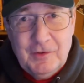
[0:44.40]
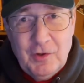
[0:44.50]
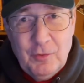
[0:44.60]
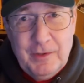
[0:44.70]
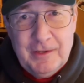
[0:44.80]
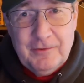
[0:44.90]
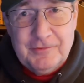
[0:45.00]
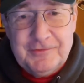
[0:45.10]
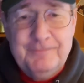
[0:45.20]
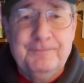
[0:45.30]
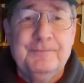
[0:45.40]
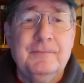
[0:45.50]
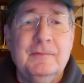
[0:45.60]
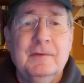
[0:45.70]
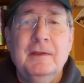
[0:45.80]
Go Eagles.
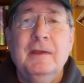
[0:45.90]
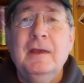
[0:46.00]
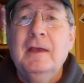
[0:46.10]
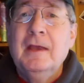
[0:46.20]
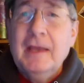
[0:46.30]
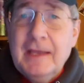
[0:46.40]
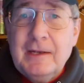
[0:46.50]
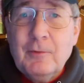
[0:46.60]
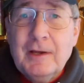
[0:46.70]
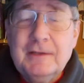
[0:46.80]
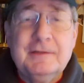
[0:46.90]
Anyway,